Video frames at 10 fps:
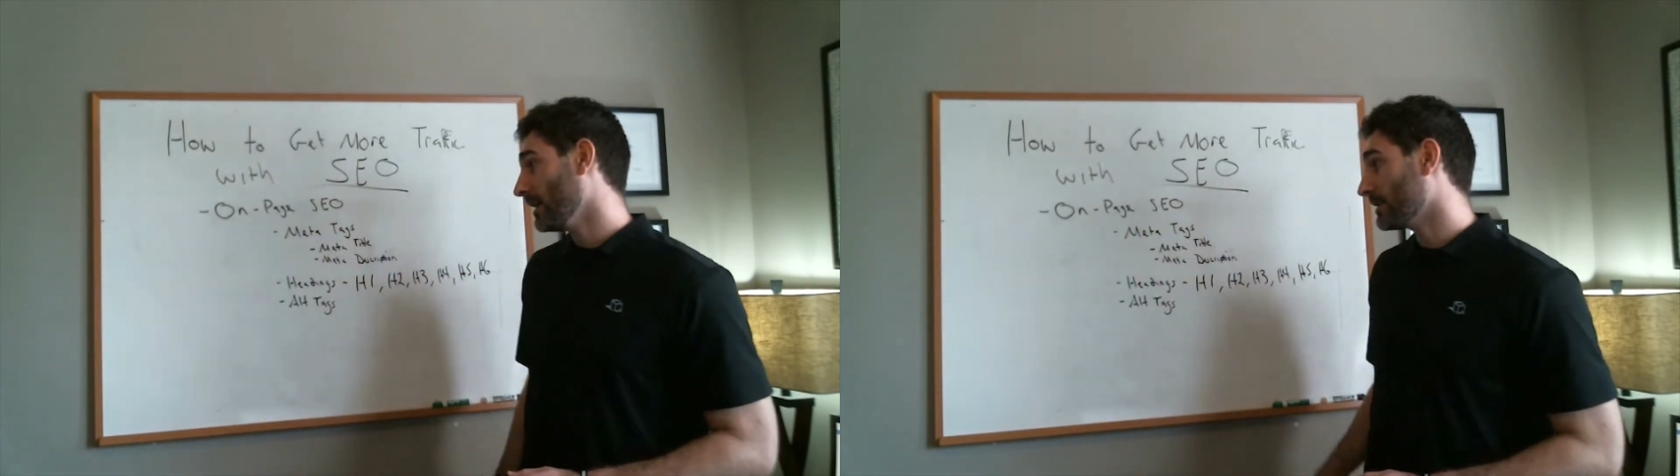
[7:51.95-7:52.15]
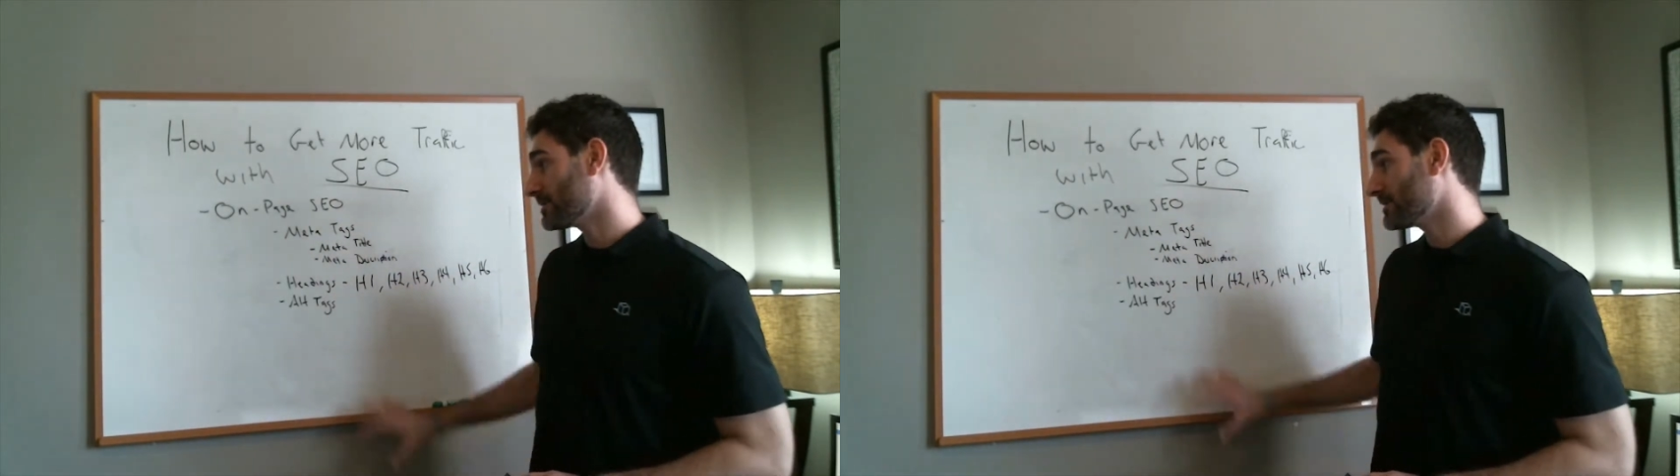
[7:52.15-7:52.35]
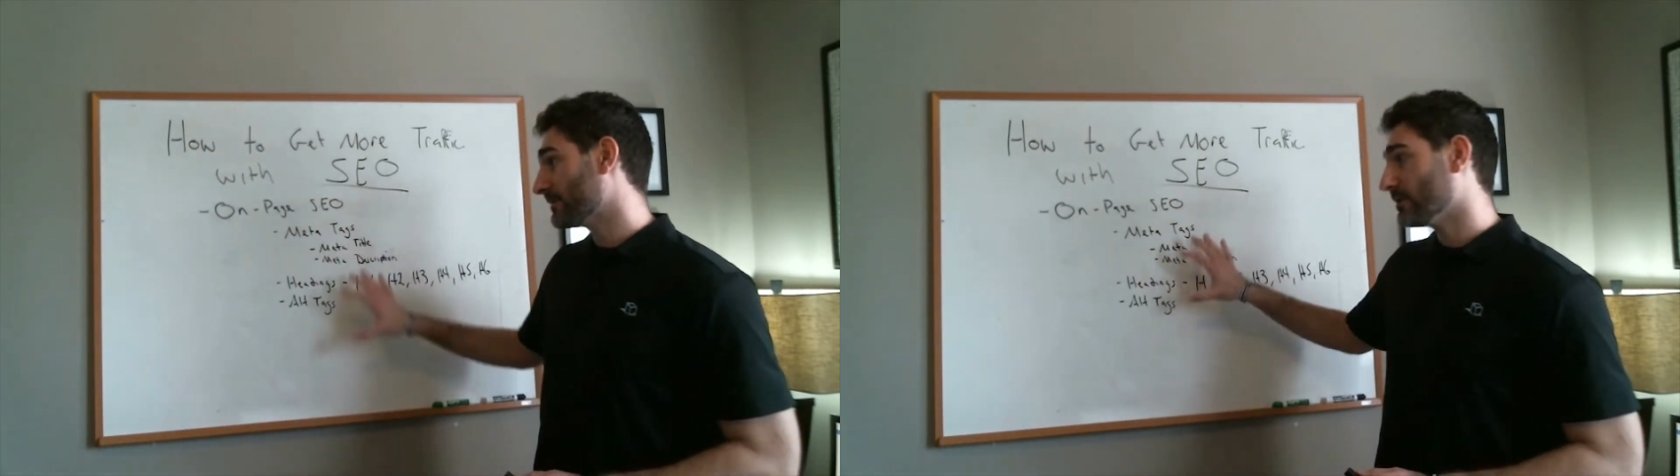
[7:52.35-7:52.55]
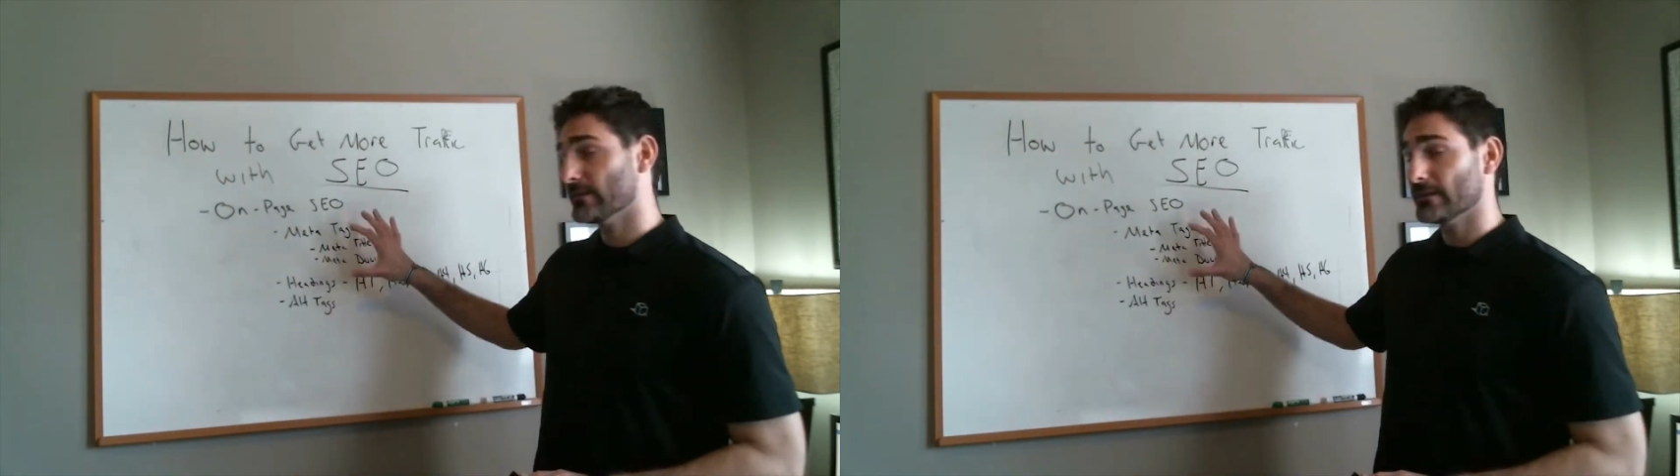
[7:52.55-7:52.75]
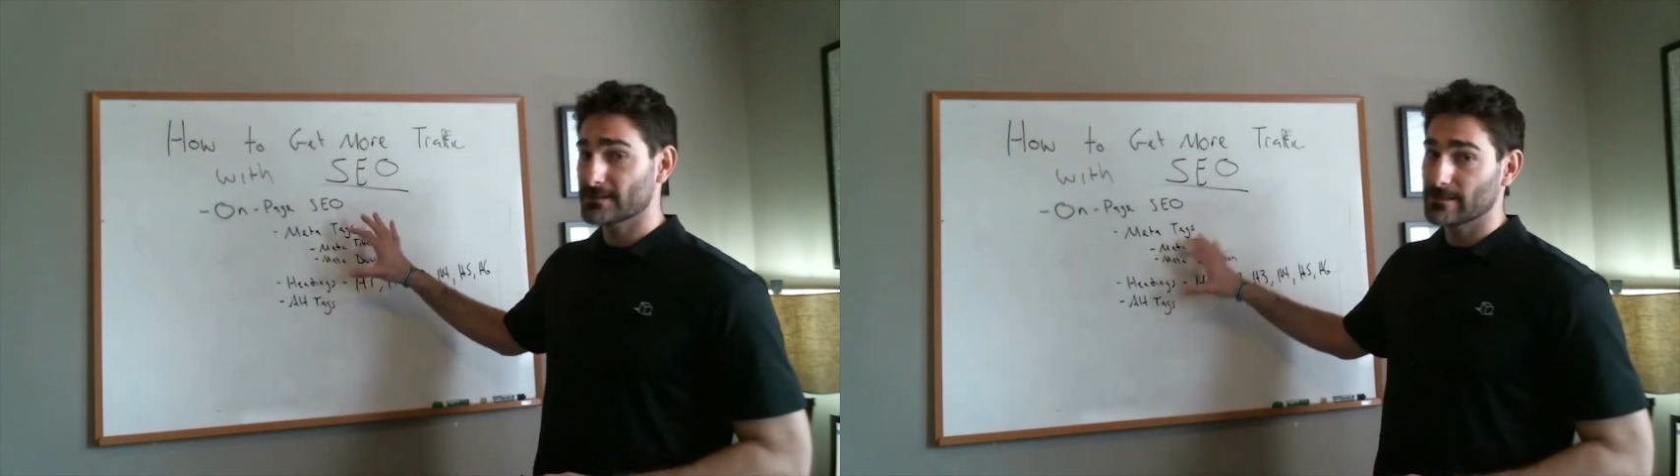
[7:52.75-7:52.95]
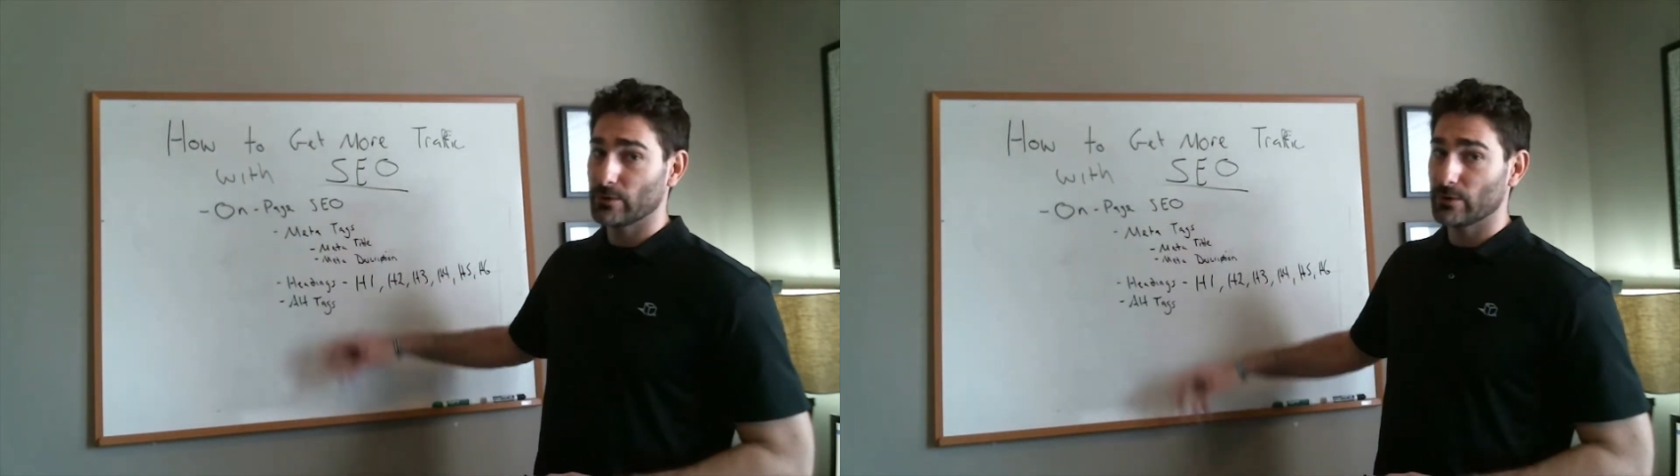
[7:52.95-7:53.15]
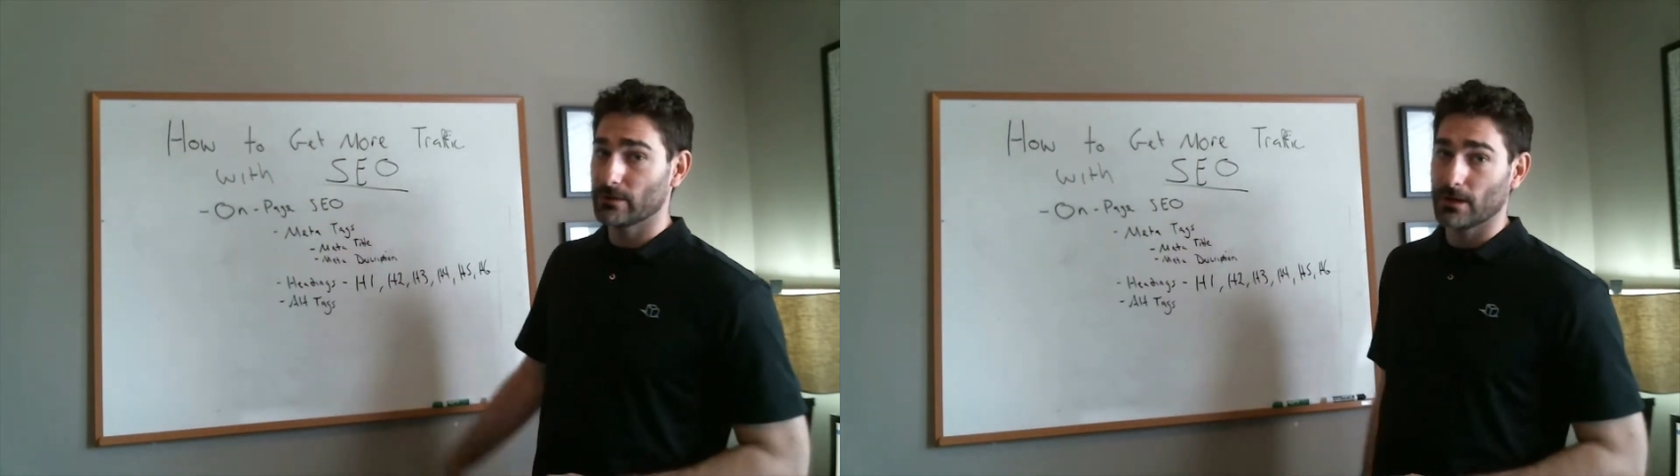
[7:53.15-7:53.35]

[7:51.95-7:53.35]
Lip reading: just from doing these simple